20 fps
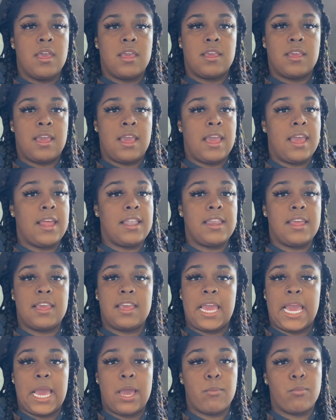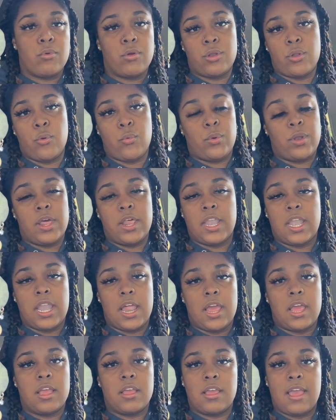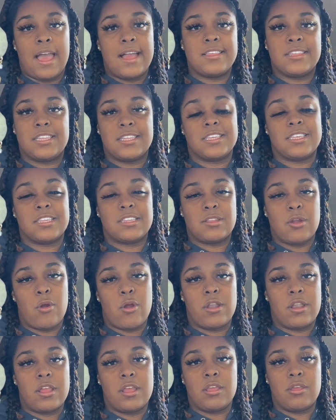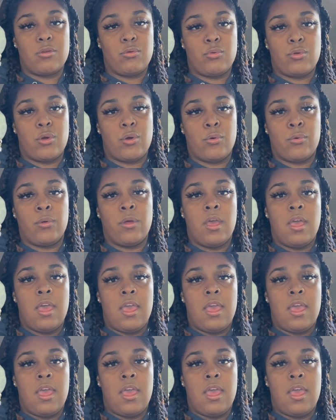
Canon camera, no none of that. I just started, you know.